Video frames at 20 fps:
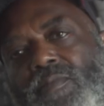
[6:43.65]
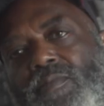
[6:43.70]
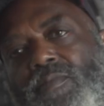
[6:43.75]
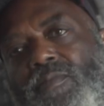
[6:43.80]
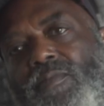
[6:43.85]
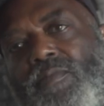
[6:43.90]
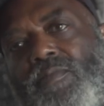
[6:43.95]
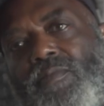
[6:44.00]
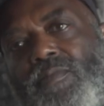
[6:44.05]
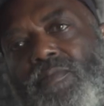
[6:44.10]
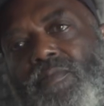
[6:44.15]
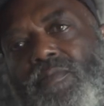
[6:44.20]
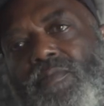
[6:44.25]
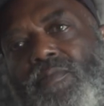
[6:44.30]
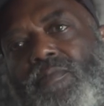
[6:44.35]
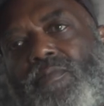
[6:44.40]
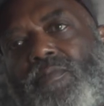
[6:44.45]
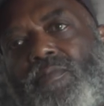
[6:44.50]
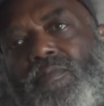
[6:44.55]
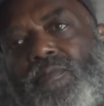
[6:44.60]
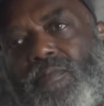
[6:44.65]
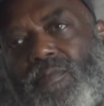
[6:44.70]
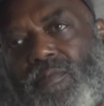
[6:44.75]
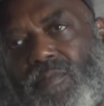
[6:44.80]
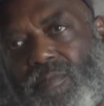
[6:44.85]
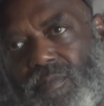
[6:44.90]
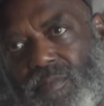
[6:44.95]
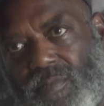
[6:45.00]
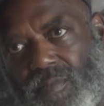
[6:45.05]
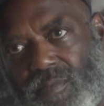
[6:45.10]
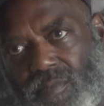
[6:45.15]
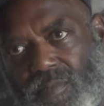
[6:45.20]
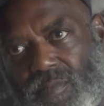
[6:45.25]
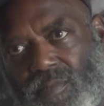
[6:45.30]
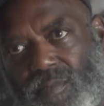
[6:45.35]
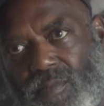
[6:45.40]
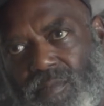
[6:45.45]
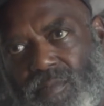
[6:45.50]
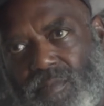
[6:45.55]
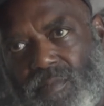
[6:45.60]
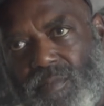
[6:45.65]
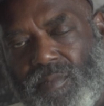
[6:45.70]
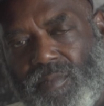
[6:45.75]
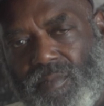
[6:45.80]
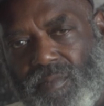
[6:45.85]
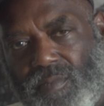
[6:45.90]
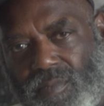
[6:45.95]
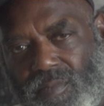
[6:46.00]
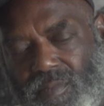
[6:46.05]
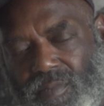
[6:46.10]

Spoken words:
it being used to sell stuff.